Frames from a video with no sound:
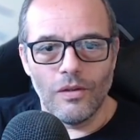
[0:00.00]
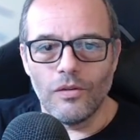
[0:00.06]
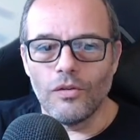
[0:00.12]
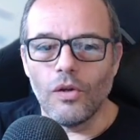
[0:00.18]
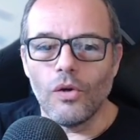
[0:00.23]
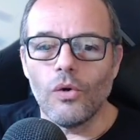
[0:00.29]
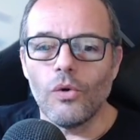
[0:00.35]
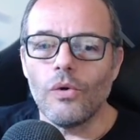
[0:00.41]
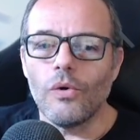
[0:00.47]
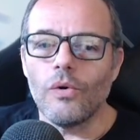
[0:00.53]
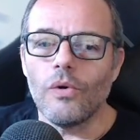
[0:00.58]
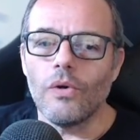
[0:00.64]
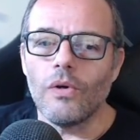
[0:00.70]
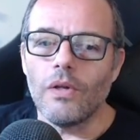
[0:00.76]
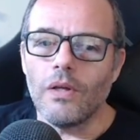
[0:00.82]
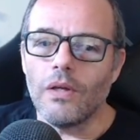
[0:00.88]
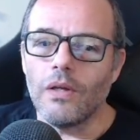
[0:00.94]
So
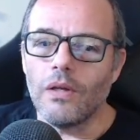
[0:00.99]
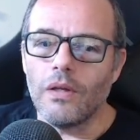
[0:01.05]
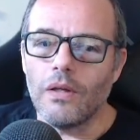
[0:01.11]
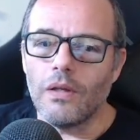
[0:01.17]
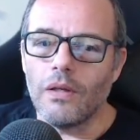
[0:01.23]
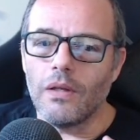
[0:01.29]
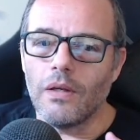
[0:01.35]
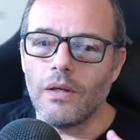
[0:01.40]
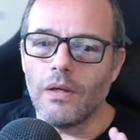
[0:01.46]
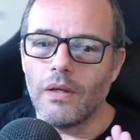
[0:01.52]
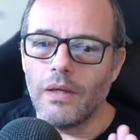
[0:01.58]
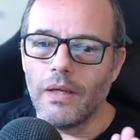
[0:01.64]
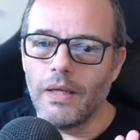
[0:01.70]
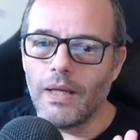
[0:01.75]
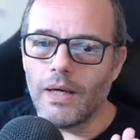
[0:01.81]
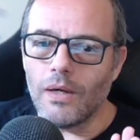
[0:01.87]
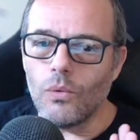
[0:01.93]

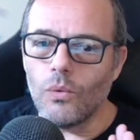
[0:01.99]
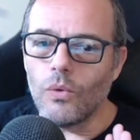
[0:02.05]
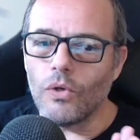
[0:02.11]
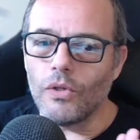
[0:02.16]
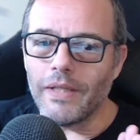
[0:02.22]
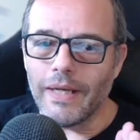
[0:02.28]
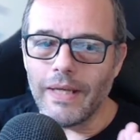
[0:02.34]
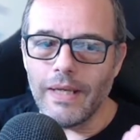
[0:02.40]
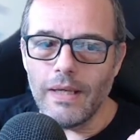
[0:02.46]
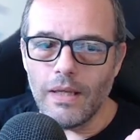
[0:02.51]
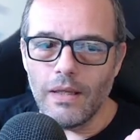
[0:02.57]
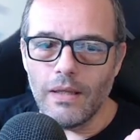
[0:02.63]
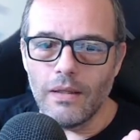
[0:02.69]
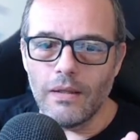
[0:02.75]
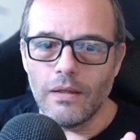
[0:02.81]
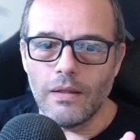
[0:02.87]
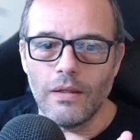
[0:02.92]
now what I
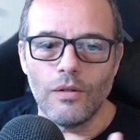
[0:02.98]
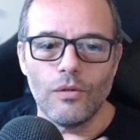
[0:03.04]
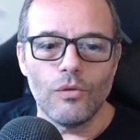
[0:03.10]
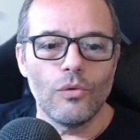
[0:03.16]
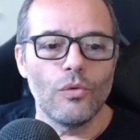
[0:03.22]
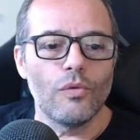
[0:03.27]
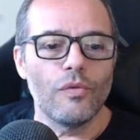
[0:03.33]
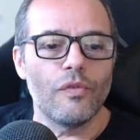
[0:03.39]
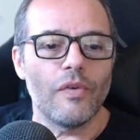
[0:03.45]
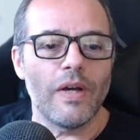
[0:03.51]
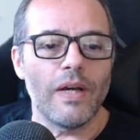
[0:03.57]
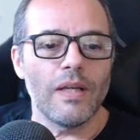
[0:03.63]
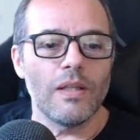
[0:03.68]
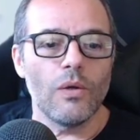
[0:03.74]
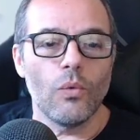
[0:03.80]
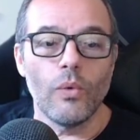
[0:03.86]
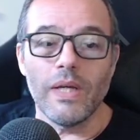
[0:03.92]
need is to
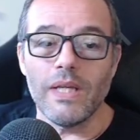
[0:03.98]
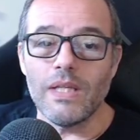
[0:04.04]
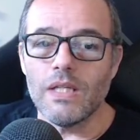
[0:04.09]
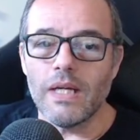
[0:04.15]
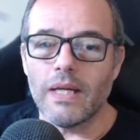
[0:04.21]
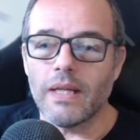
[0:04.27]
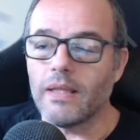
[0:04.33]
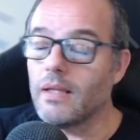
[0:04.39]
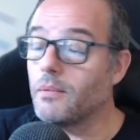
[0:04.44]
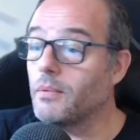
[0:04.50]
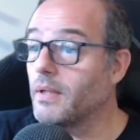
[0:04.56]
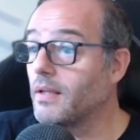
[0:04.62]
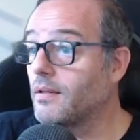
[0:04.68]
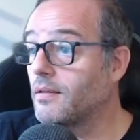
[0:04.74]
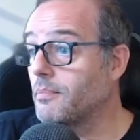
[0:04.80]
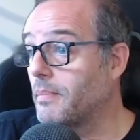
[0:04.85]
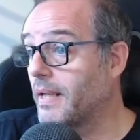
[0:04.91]
find which are the
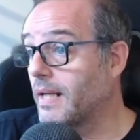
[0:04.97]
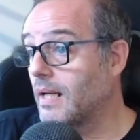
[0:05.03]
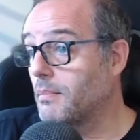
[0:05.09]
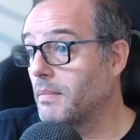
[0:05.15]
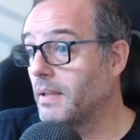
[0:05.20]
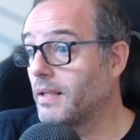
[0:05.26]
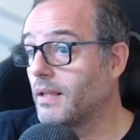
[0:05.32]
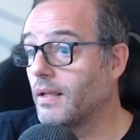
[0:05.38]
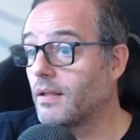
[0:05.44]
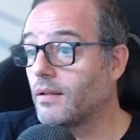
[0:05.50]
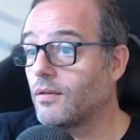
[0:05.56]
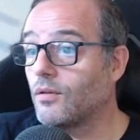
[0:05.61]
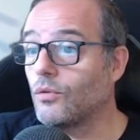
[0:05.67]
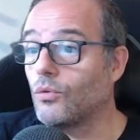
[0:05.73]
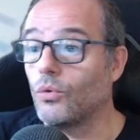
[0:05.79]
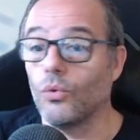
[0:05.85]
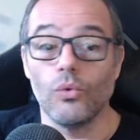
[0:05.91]
best
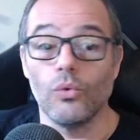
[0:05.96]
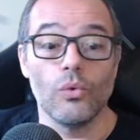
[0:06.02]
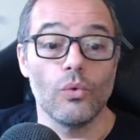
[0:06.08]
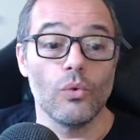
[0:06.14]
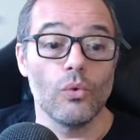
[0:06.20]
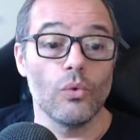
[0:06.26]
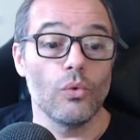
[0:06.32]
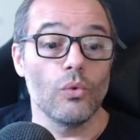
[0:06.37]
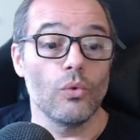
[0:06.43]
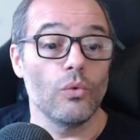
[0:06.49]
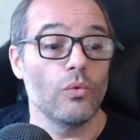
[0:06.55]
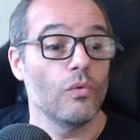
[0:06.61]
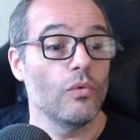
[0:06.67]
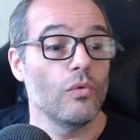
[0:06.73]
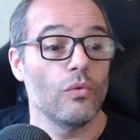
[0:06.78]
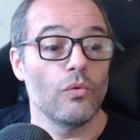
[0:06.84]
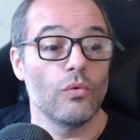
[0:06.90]
parameters to
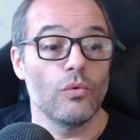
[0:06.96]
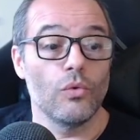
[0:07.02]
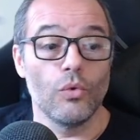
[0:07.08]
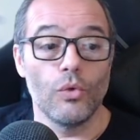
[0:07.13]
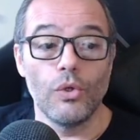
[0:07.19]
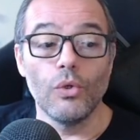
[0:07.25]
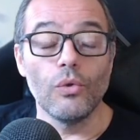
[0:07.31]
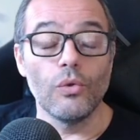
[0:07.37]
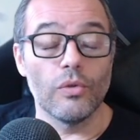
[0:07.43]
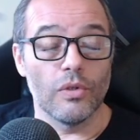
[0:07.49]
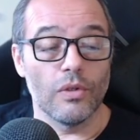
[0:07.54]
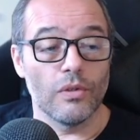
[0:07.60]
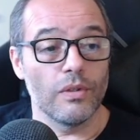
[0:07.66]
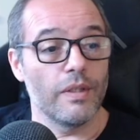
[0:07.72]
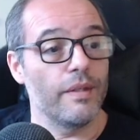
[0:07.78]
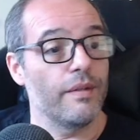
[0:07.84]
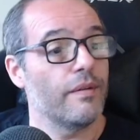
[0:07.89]
use
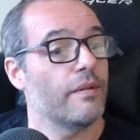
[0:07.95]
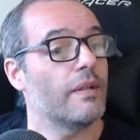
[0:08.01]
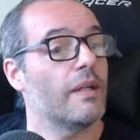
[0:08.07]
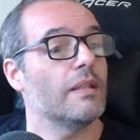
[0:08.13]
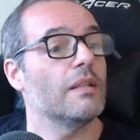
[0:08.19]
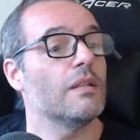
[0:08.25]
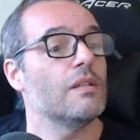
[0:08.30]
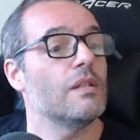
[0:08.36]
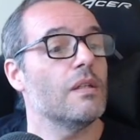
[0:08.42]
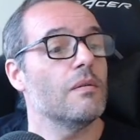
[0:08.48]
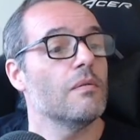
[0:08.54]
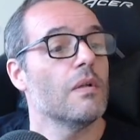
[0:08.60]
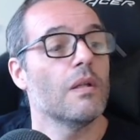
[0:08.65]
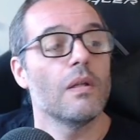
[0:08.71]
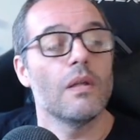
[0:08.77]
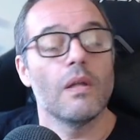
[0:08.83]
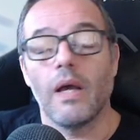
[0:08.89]
on this strategy.
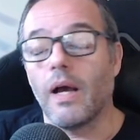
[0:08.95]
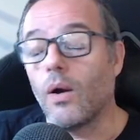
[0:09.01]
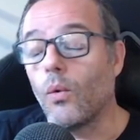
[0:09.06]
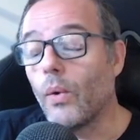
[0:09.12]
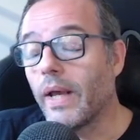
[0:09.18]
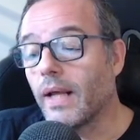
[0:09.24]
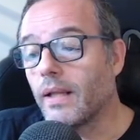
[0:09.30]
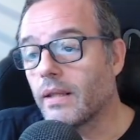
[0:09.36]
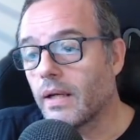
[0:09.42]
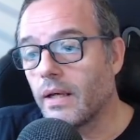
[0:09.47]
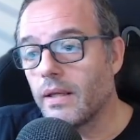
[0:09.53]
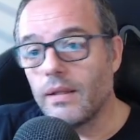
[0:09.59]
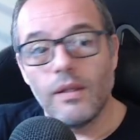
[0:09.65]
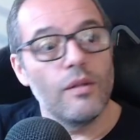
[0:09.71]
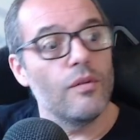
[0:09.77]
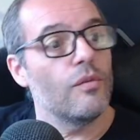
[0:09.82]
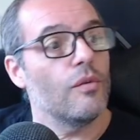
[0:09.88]
And we can try
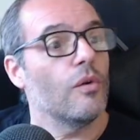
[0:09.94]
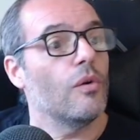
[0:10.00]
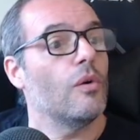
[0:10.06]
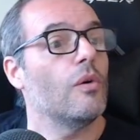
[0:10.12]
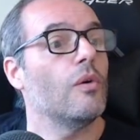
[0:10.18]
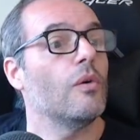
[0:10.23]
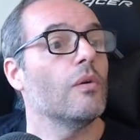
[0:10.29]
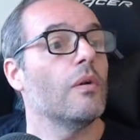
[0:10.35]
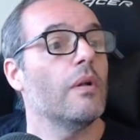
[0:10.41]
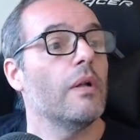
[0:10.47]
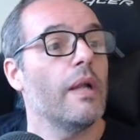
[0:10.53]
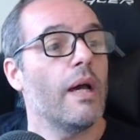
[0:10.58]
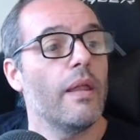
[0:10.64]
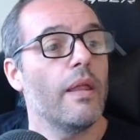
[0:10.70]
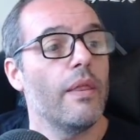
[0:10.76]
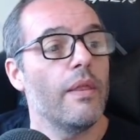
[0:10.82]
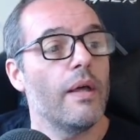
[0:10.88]
this on
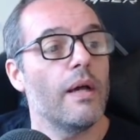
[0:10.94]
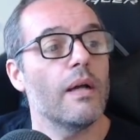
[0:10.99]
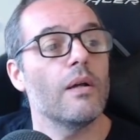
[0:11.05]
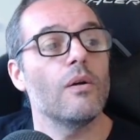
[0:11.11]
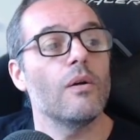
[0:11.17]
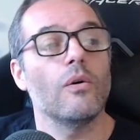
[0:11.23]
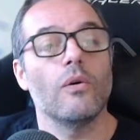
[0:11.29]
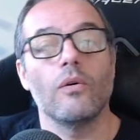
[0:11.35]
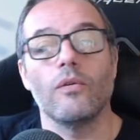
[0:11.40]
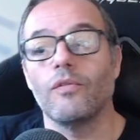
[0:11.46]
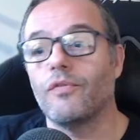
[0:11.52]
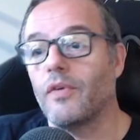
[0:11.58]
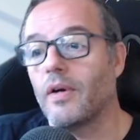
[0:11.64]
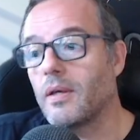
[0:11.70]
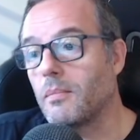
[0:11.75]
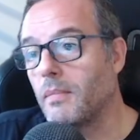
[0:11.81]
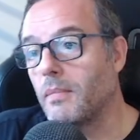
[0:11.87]
Nasdaq, on
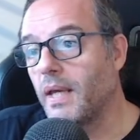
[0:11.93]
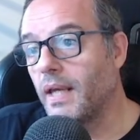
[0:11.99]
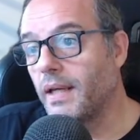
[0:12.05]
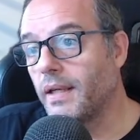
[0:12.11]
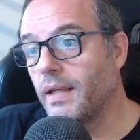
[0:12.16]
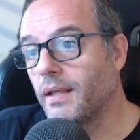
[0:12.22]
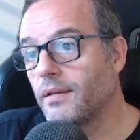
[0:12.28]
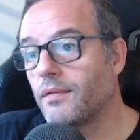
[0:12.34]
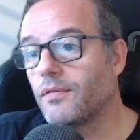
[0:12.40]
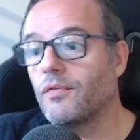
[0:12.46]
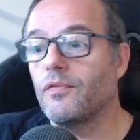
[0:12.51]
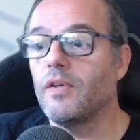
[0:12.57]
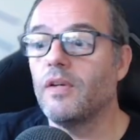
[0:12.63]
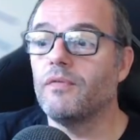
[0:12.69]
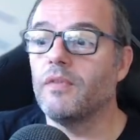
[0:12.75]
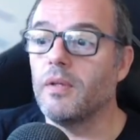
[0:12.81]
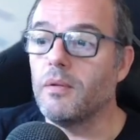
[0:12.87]
5 minutes,
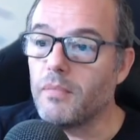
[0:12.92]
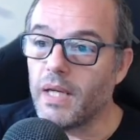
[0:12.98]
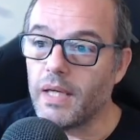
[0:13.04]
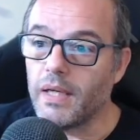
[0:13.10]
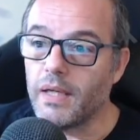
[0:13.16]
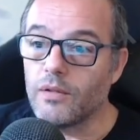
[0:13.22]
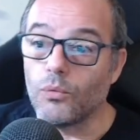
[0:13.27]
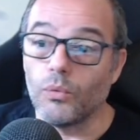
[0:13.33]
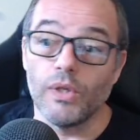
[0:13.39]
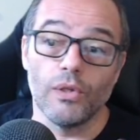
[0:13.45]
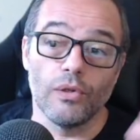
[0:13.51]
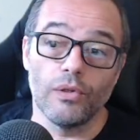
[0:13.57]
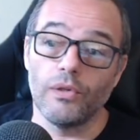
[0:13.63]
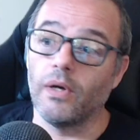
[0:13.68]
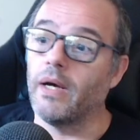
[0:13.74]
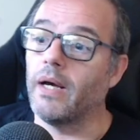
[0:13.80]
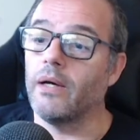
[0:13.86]
15 minutes with
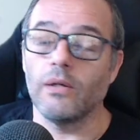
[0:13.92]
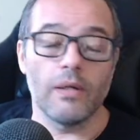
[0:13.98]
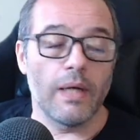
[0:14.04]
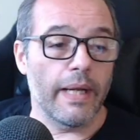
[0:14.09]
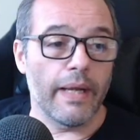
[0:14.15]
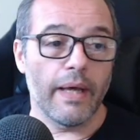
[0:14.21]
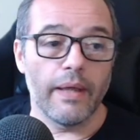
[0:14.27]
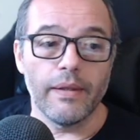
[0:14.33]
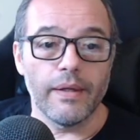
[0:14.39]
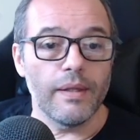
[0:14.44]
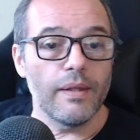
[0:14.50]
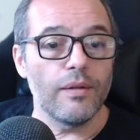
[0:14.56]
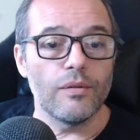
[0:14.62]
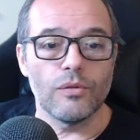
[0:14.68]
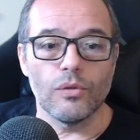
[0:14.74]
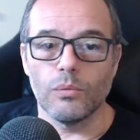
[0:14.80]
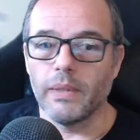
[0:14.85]
another
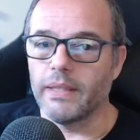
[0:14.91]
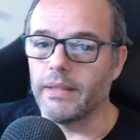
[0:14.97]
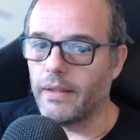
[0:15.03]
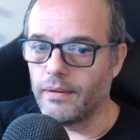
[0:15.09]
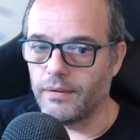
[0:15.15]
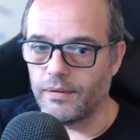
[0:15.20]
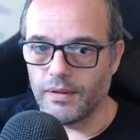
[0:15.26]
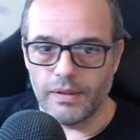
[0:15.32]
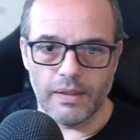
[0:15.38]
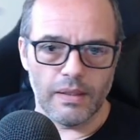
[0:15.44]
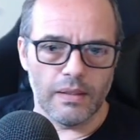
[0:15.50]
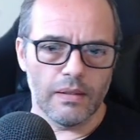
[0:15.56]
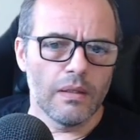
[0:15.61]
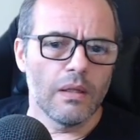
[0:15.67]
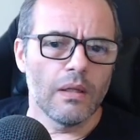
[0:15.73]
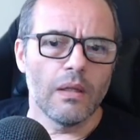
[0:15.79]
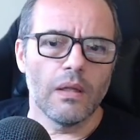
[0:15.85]
instrument, etc.